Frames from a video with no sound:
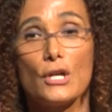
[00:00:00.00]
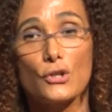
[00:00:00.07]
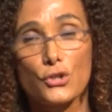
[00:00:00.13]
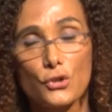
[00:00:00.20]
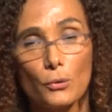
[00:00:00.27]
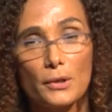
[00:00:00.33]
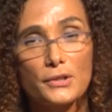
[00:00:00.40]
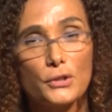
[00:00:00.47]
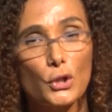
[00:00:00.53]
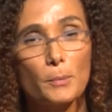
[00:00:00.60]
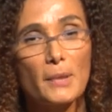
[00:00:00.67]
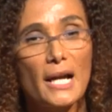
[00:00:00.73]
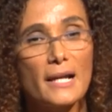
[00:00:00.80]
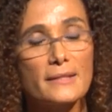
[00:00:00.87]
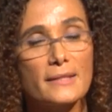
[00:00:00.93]

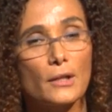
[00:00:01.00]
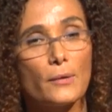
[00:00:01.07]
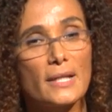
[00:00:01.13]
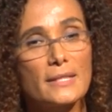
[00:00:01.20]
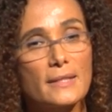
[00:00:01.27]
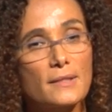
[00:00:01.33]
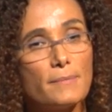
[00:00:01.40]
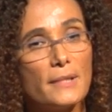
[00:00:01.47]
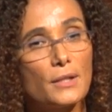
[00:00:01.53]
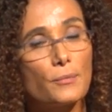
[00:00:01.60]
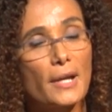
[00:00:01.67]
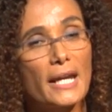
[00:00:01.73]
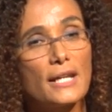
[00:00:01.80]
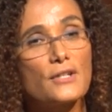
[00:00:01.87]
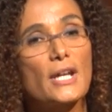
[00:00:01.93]
short-term consequences,
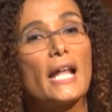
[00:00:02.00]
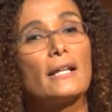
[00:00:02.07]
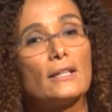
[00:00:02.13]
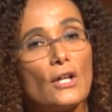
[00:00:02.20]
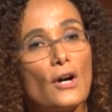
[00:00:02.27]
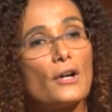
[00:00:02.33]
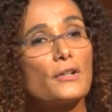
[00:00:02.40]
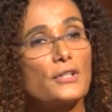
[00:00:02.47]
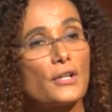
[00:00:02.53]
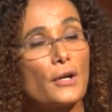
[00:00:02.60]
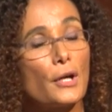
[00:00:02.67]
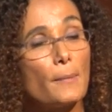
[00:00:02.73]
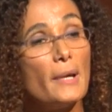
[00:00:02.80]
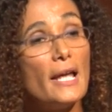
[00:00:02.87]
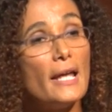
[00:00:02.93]
mid-range, and
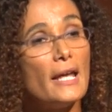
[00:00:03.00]
long-term.